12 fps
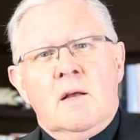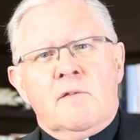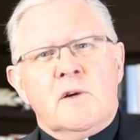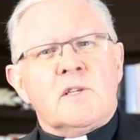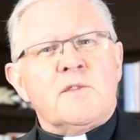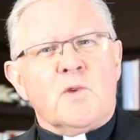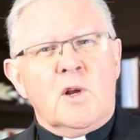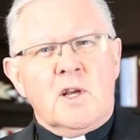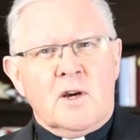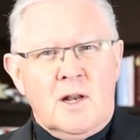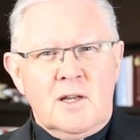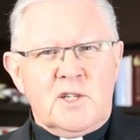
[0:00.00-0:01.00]
First of all,
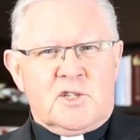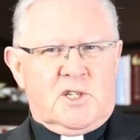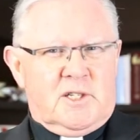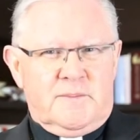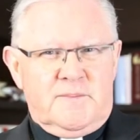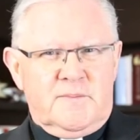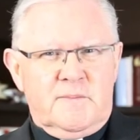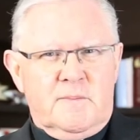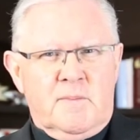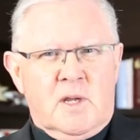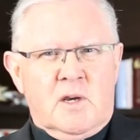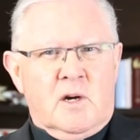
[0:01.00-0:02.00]
you've got to listen,
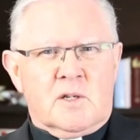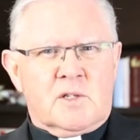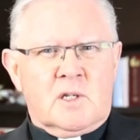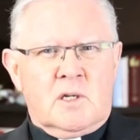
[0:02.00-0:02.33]
because